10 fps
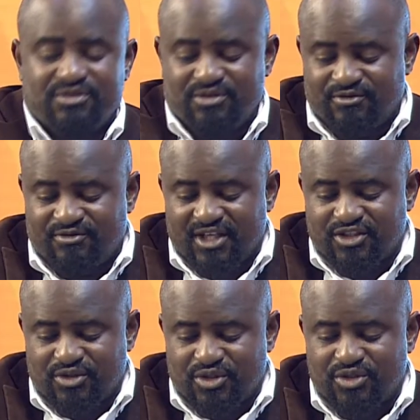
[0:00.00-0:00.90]
of the
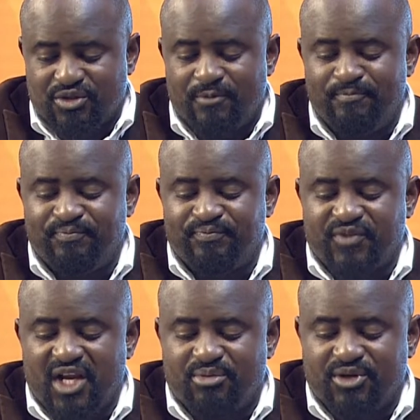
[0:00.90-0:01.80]
Social
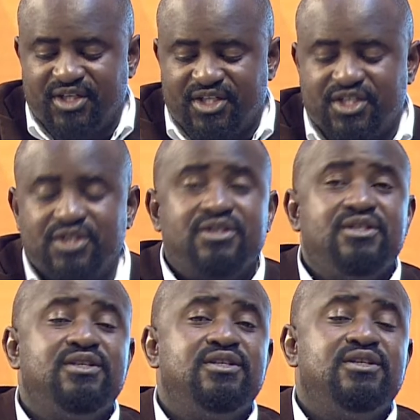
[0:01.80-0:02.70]

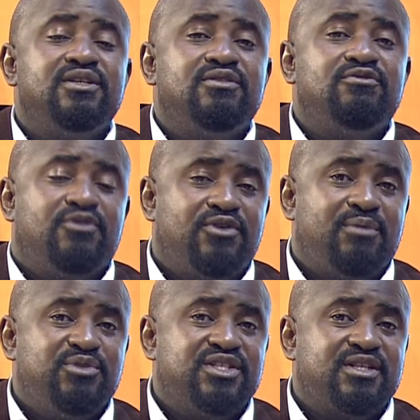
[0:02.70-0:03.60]
Protection
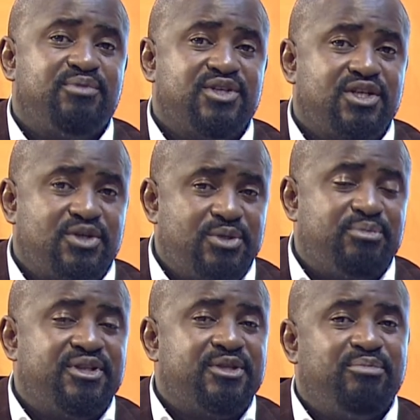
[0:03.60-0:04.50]
Forum, which is a pressure
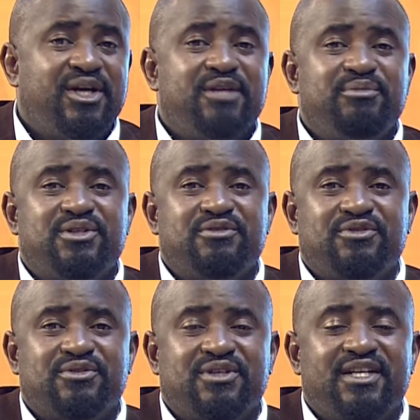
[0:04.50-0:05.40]
group in the Parliament of
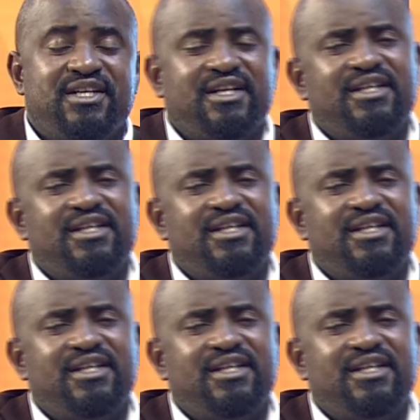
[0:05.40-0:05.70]
Uganda,